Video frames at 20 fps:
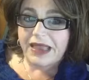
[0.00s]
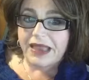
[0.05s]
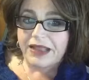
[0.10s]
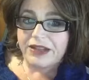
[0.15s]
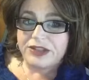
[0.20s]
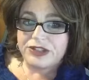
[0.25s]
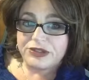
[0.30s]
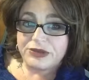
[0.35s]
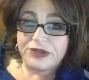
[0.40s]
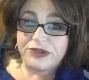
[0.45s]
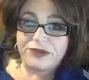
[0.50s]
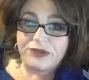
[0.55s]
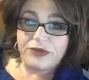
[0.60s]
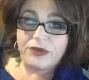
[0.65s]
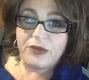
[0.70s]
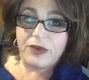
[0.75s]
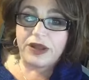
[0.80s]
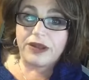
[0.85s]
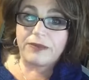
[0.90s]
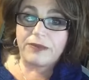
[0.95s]
do it for
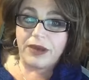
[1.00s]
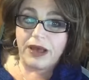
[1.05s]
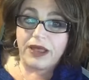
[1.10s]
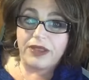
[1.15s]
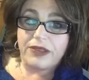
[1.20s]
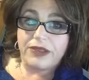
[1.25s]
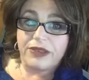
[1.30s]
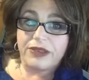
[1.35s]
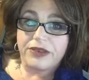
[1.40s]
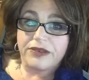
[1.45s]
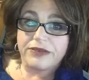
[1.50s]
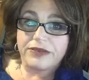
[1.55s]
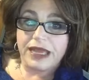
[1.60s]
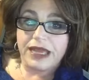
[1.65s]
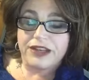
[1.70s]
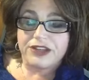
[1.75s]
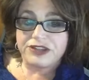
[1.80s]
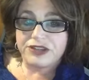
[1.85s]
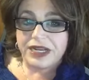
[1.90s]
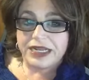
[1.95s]
1 month
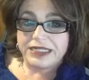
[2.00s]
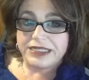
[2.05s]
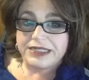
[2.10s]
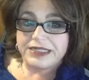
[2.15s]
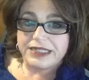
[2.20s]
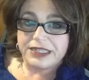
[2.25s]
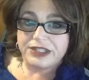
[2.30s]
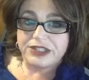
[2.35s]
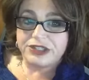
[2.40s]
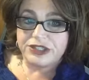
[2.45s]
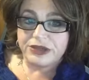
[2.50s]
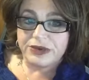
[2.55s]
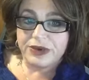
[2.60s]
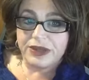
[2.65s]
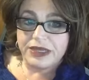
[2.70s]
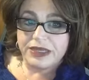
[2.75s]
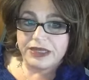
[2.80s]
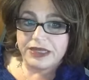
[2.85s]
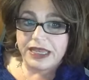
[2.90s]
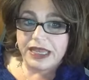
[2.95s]
and try to stick to
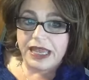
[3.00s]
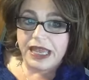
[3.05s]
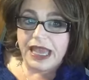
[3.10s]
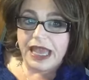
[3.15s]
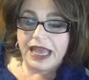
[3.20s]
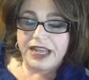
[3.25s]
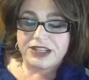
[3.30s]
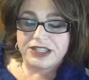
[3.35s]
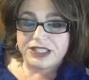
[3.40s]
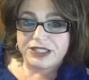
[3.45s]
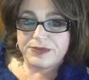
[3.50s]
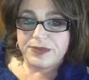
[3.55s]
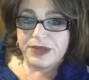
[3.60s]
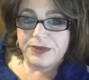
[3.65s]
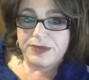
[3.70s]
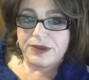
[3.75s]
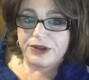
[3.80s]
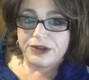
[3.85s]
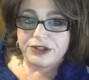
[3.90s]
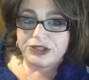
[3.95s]
it and just make
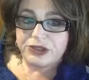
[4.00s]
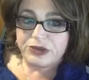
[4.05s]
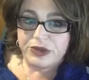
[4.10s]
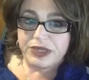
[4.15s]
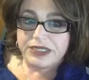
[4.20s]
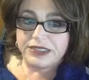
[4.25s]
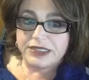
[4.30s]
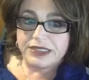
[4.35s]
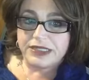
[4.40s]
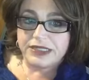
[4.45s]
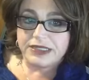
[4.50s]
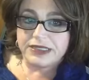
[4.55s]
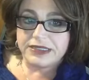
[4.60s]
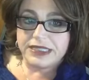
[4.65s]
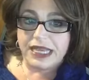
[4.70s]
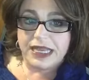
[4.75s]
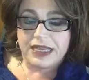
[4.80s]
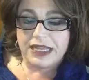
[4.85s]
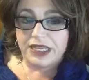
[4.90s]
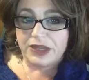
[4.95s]
better choices
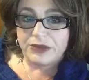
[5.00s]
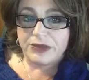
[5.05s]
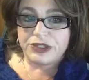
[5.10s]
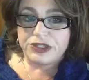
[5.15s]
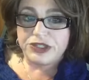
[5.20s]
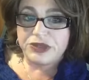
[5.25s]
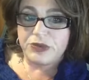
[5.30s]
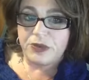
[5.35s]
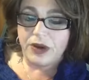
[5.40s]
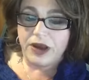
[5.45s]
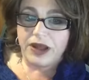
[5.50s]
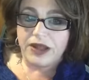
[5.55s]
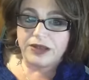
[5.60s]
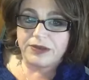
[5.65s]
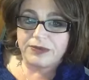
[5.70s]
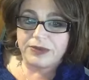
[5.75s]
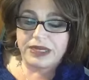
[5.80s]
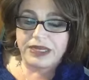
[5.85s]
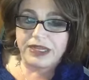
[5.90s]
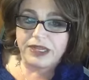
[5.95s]
and eat what you
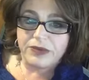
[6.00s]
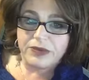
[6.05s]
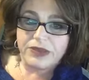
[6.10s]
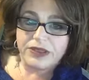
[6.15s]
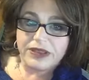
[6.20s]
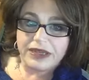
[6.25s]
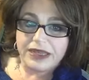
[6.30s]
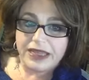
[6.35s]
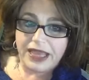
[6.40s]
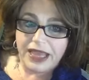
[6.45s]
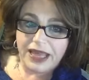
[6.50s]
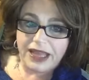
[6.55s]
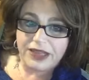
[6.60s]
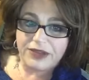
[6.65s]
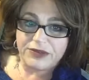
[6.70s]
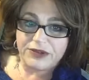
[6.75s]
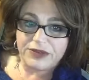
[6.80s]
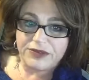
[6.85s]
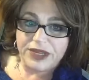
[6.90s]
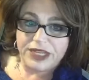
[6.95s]
want, but eat within a
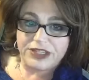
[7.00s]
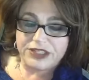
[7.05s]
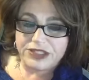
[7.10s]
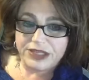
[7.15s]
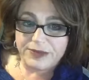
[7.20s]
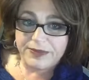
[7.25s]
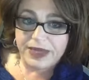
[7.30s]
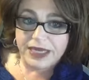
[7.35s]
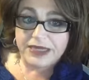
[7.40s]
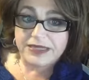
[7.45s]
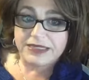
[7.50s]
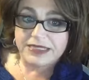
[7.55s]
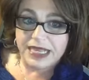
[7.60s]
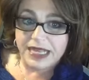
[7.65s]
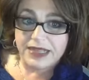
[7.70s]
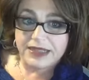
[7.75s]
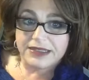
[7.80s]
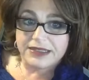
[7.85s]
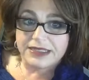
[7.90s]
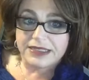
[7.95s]
calorie range that makes
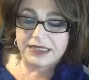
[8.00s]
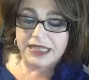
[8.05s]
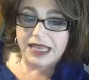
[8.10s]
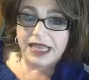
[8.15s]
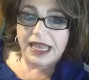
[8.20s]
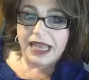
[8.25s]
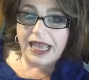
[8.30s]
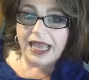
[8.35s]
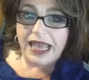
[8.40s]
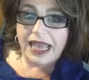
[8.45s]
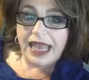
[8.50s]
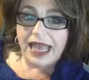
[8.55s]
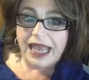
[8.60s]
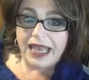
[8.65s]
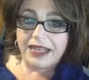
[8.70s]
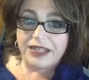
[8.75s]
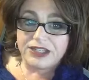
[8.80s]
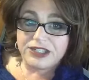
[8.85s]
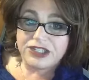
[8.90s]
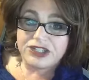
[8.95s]
sense,
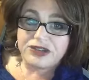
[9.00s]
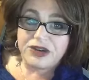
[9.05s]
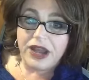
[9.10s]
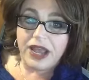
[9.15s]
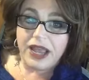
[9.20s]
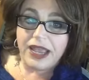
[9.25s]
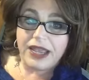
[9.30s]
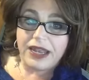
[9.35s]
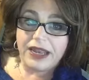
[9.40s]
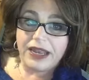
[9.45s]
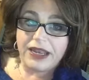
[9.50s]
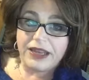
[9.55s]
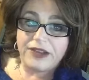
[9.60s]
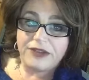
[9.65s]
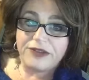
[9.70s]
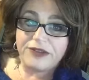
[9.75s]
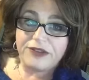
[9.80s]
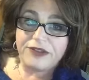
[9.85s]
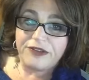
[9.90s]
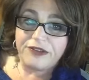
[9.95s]
and just try it. And
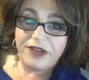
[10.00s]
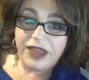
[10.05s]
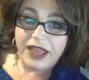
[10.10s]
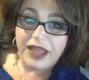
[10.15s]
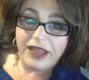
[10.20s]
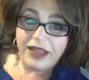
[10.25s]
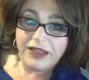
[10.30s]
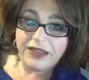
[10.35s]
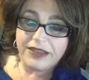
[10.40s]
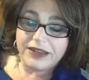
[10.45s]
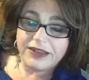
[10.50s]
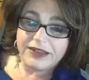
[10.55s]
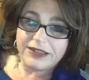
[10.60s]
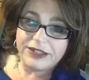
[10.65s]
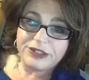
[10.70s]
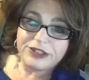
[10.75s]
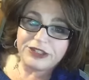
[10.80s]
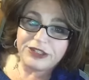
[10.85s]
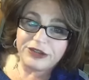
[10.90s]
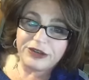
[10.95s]
if you fail, then at
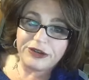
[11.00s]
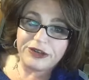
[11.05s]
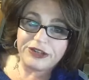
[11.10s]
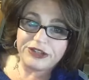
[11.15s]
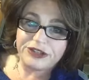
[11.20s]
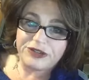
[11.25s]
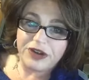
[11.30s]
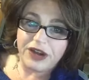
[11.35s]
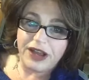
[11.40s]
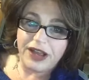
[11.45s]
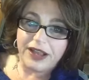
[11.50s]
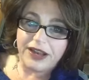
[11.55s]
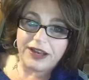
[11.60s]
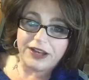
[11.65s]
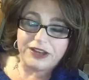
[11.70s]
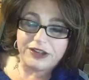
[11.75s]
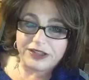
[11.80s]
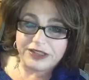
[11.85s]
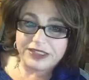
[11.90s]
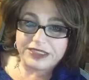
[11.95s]
least you know you tried, and
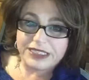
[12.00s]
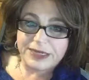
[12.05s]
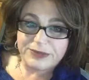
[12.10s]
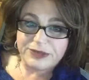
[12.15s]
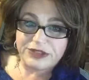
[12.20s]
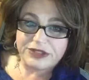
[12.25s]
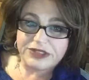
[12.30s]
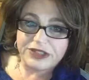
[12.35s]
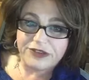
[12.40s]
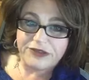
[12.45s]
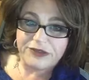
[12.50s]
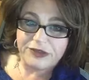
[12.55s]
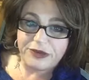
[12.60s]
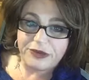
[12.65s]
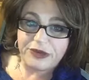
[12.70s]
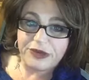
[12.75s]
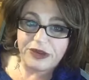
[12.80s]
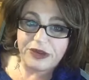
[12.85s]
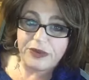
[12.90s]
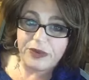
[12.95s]
you'll accept yourself for
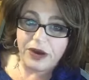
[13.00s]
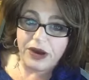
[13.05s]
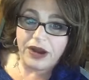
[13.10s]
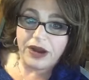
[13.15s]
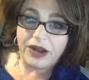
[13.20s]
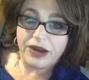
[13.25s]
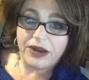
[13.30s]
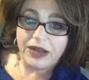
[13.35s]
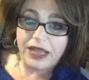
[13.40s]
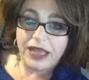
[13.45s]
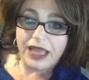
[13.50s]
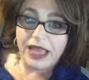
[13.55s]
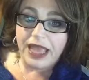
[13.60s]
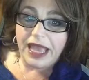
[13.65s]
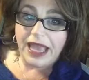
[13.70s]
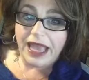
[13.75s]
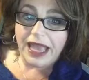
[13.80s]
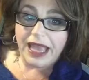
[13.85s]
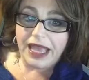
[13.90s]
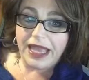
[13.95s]
who you are,
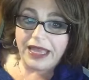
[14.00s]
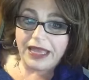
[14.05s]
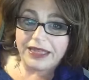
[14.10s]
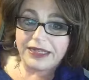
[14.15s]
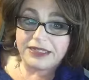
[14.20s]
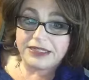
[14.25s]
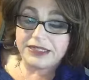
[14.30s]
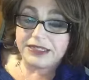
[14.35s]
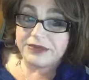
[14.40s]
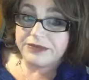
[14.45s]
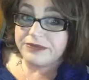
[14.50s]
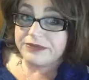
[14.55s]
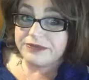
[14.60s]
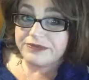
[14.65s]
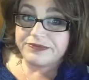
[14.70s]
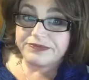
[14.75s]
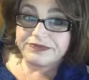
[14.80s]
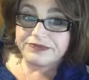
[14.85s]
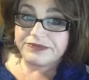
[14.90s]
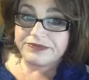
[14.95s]
and
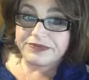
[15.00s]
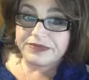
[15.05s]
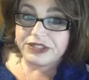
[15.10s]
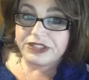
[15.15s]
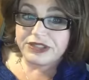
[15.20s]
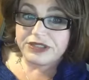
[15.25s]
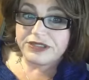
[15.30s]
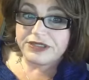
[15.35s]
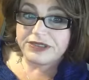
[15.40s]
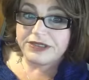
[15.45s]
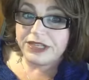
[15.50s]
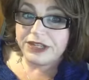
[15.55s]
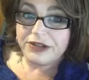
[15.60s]
just,